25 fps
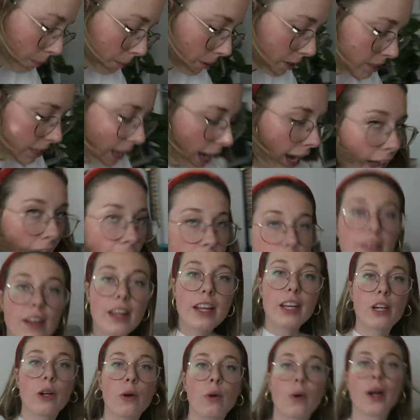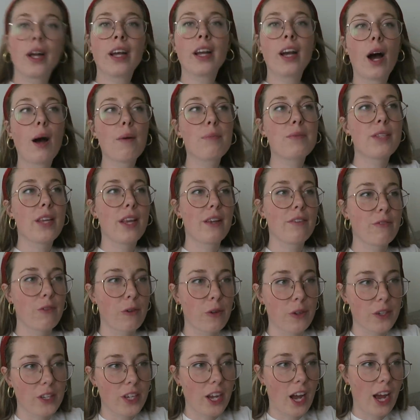because I have a quick update
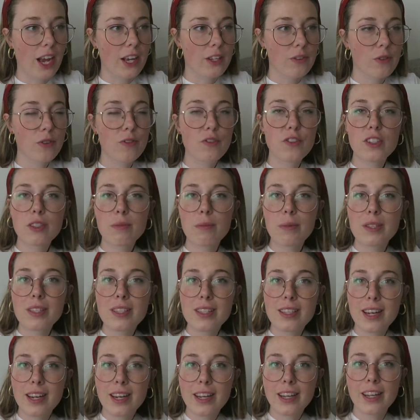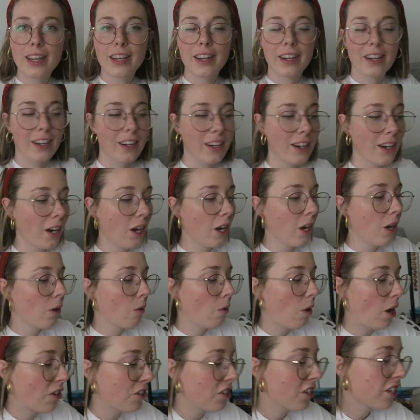for you guys. We've just been sitting here
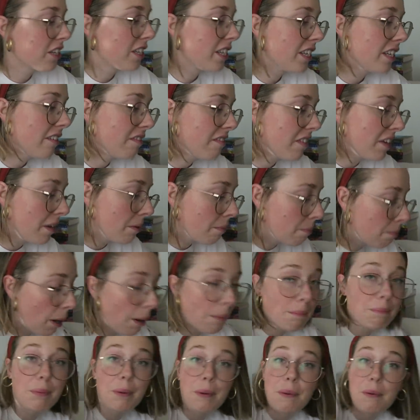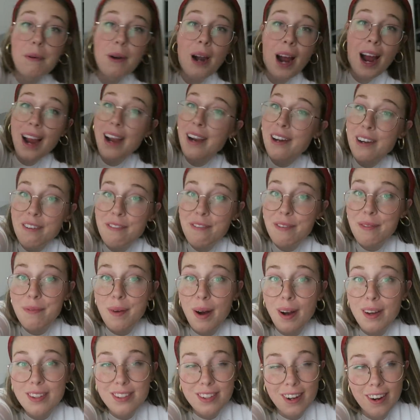watching TV. But prior to
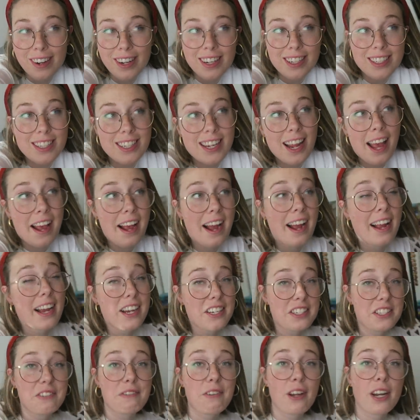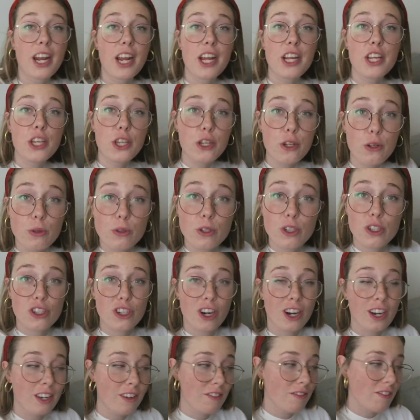fall starting today, I actually read a huge
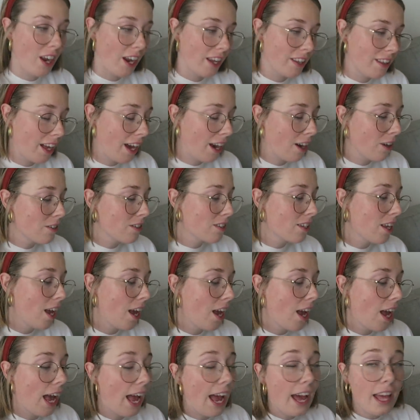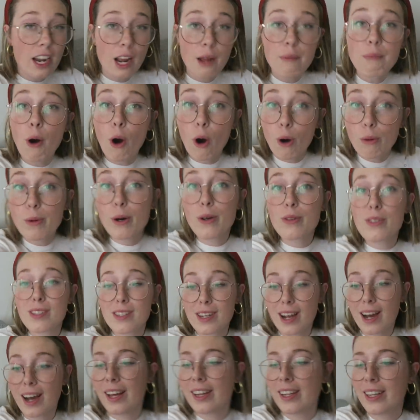chunk of Ninth House and I'm
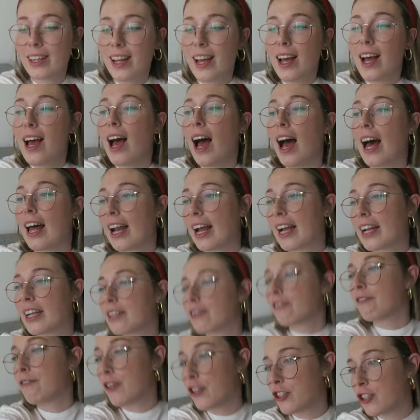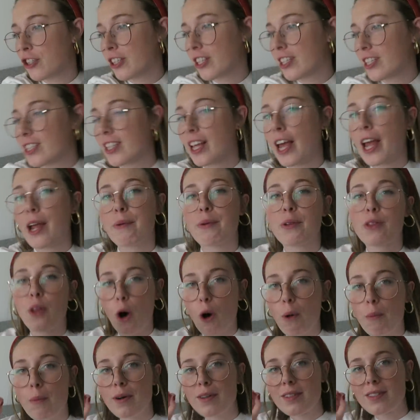almost done. And I can officially say with
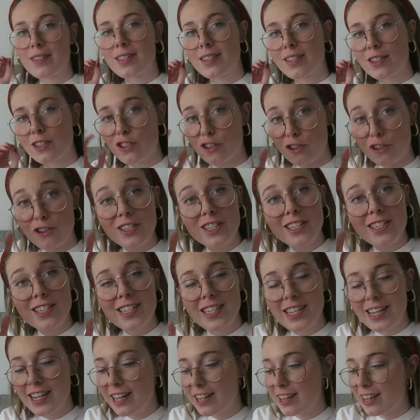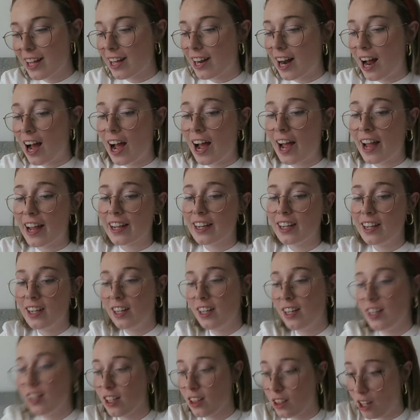almost certainty that I
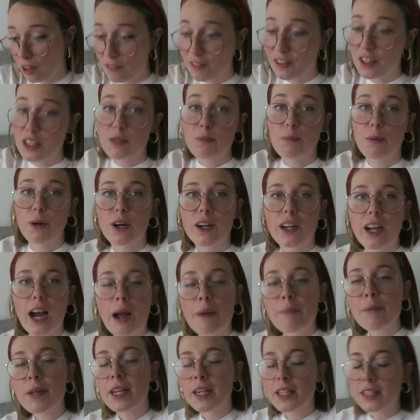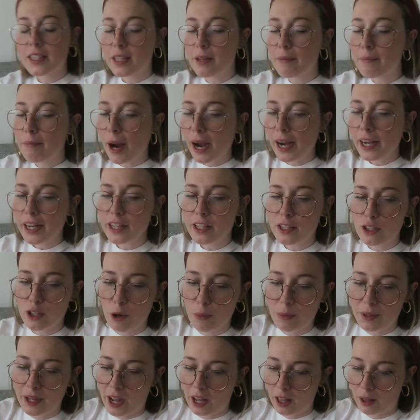love this book. I mean, it's combining
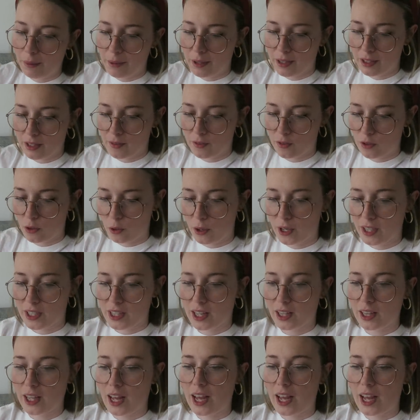so many elements of stories I